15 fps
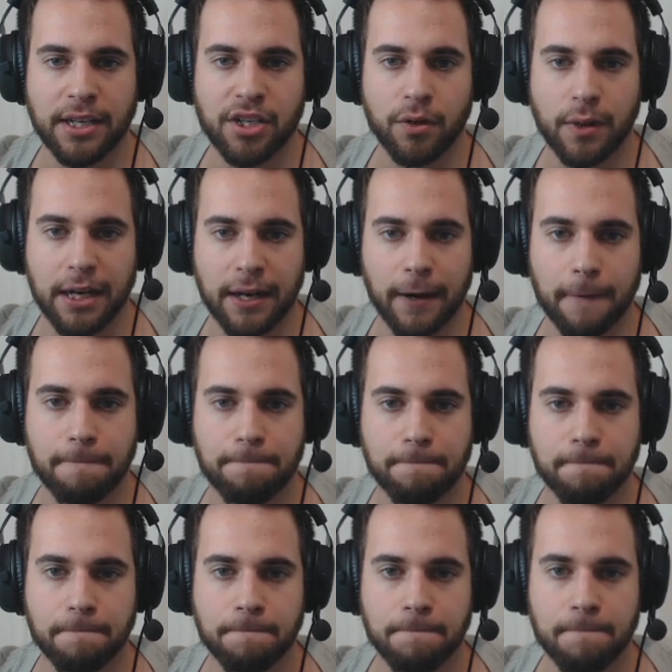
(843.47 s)
do I do here?
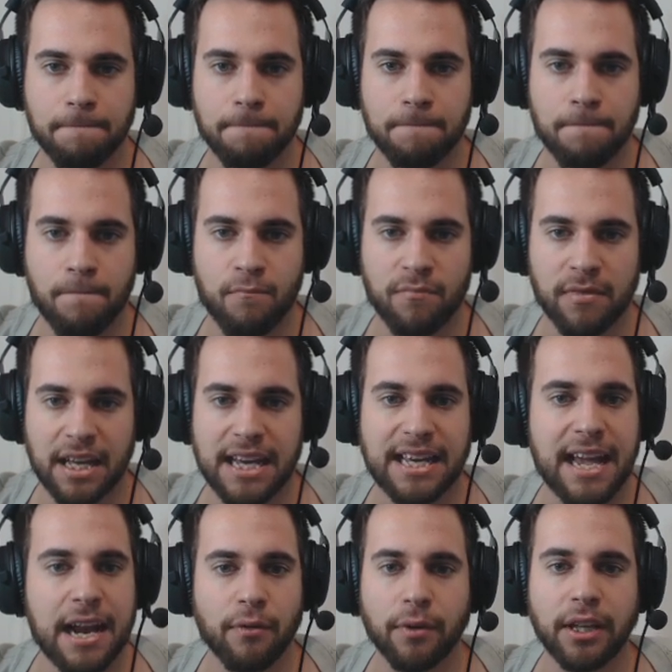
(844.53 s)

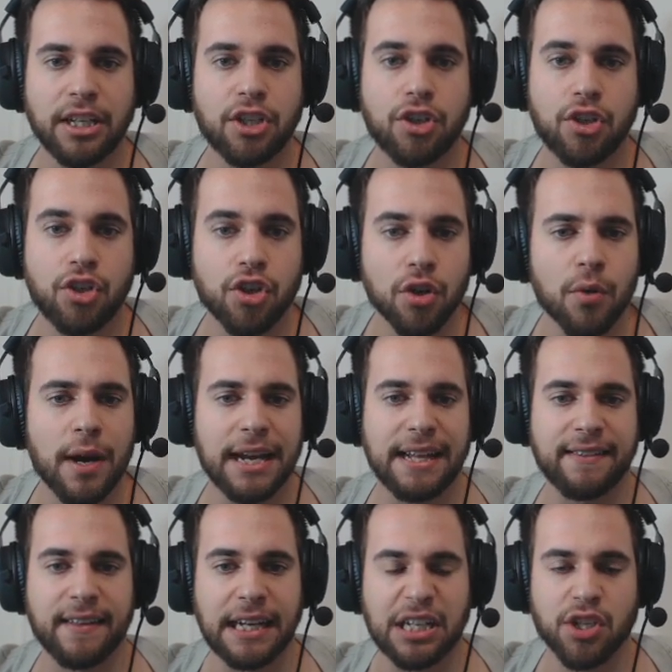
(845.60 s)
He can't really do
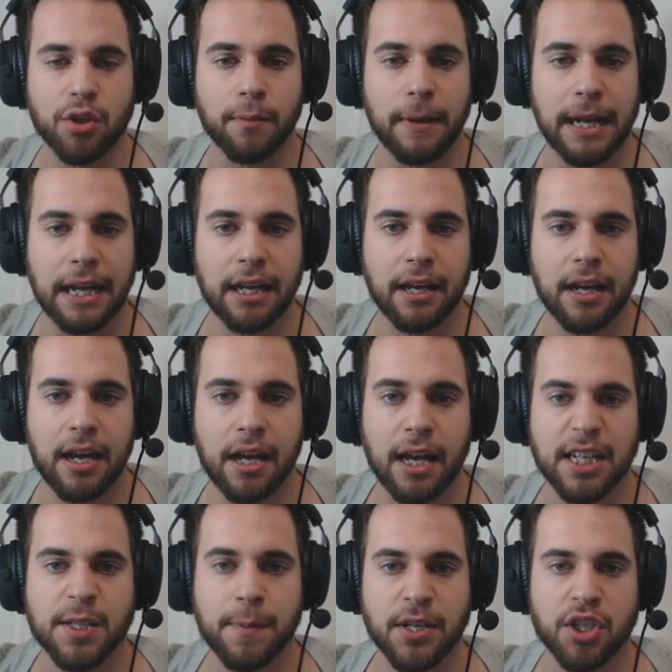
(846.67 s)
anything to me,
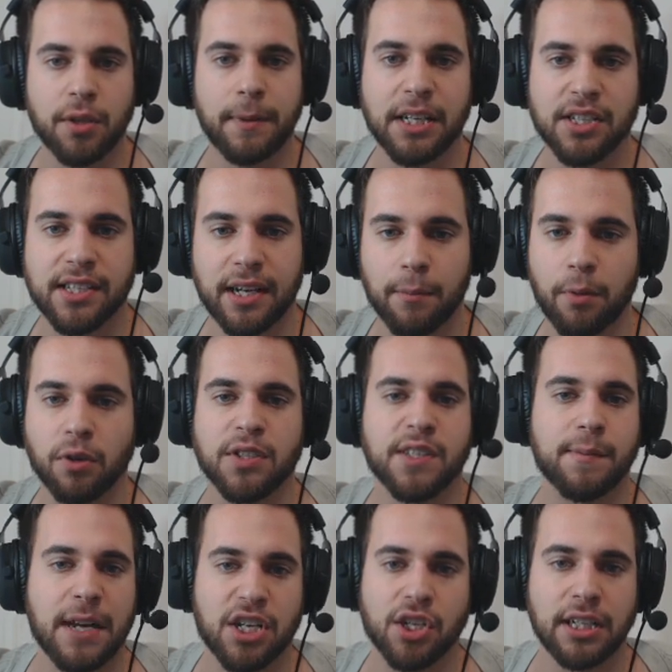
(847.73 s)
especially because they're both
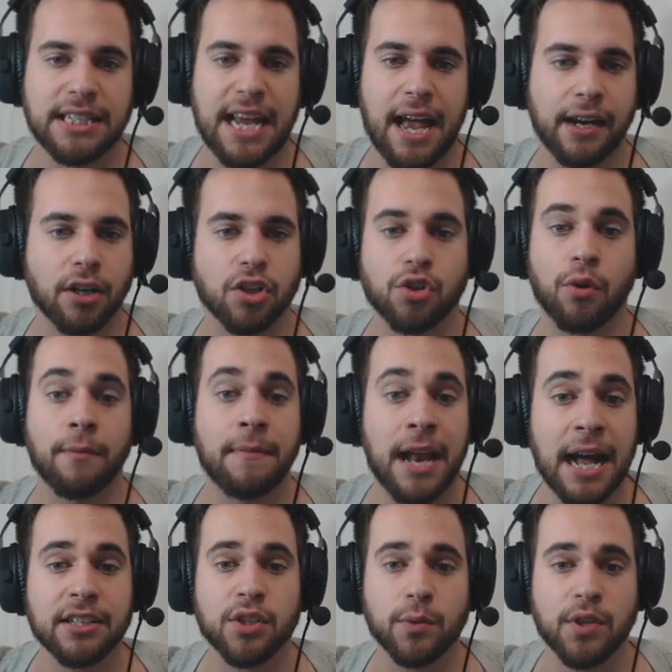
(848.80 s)
special attackers, so I'm
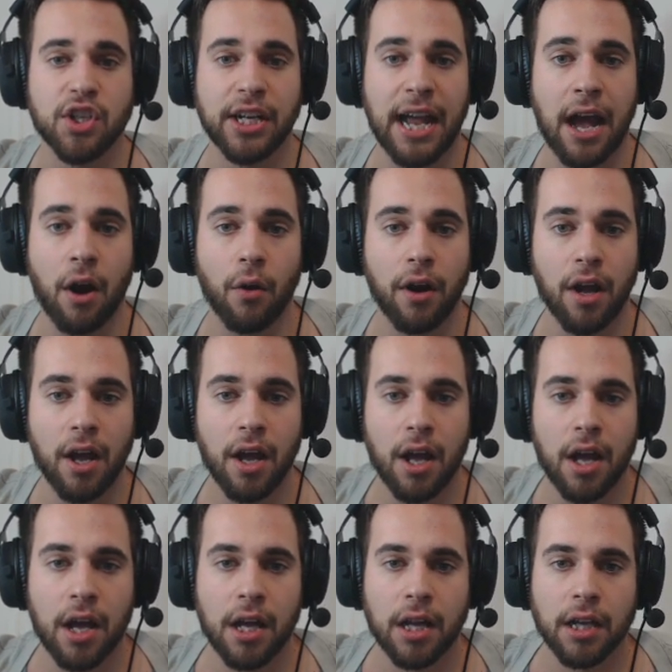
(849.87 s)
not switching out.
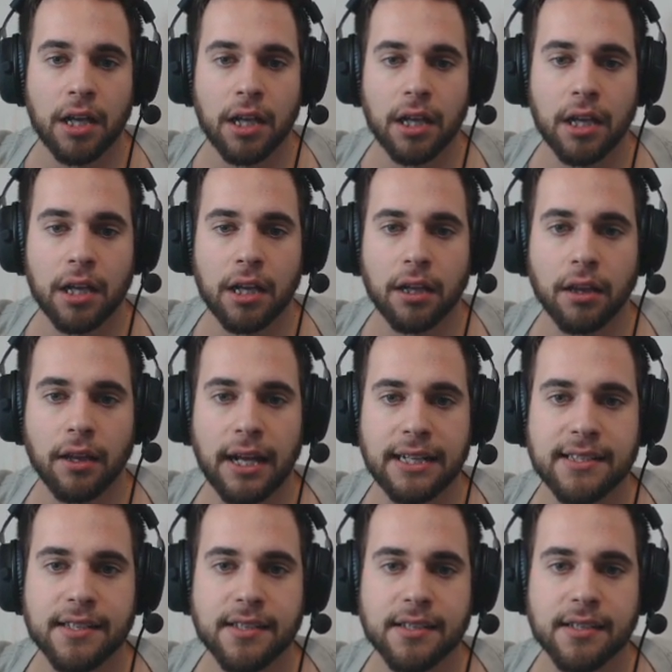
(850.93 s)

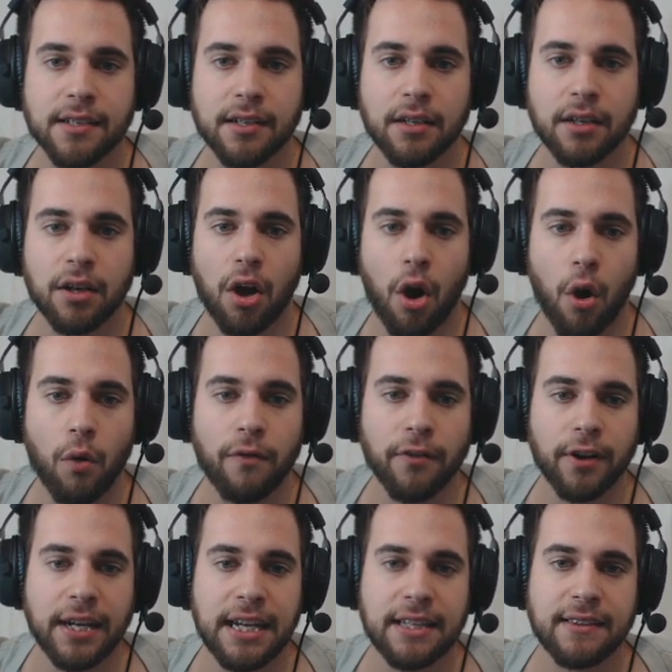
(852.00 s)
Let's
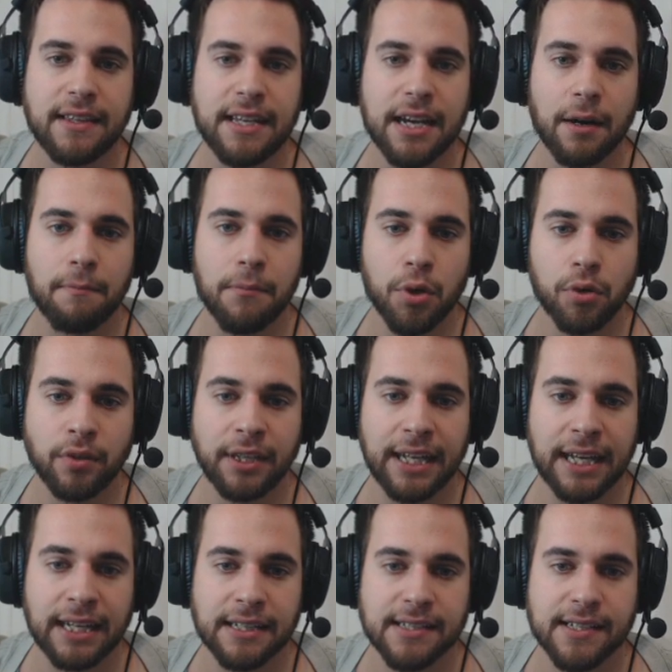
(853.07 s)
overheat the
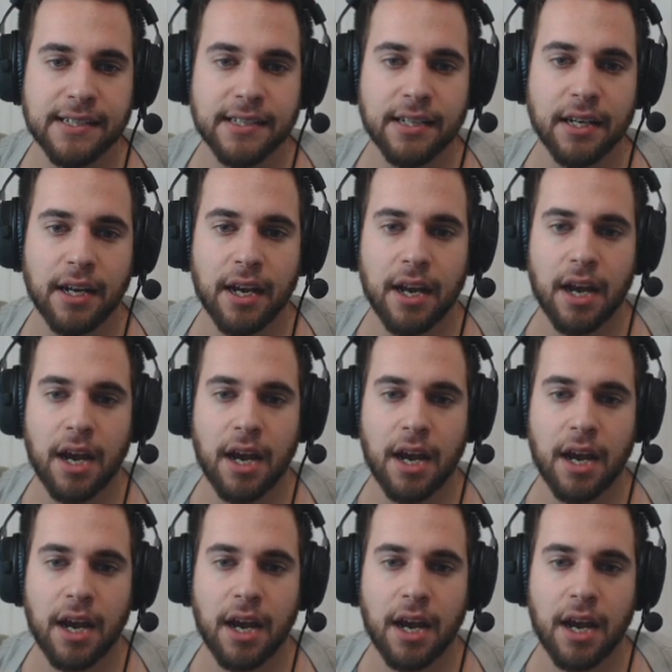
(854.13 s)
Amoonguss